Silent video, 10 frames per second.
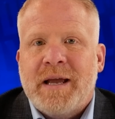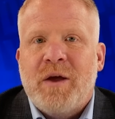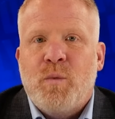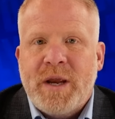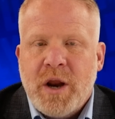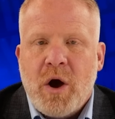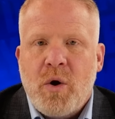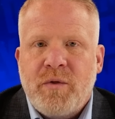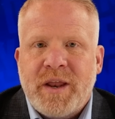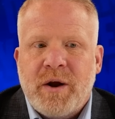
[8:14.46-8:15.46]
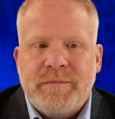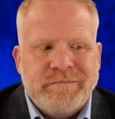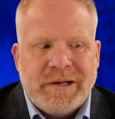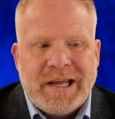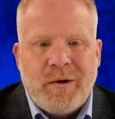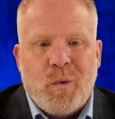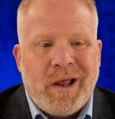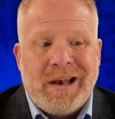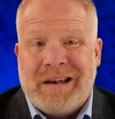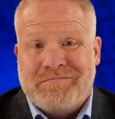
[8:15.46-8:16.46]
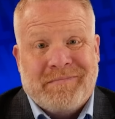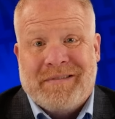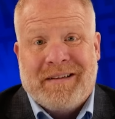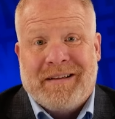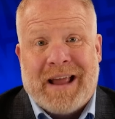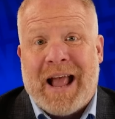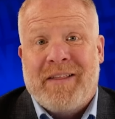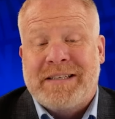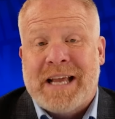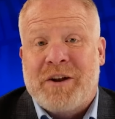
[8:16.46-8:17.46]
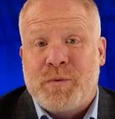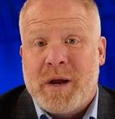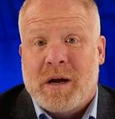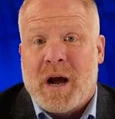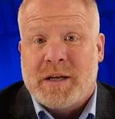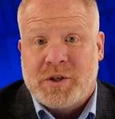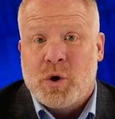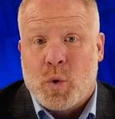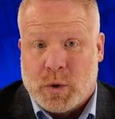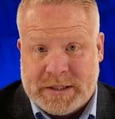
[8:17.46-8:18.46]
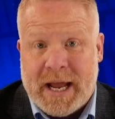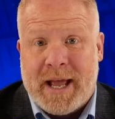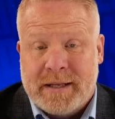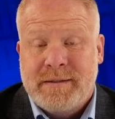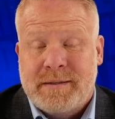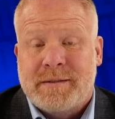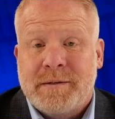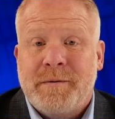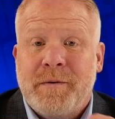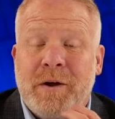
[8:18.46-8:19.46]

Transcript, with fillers: And we know that it, it wasn't Alexandria Ocasio-Cortez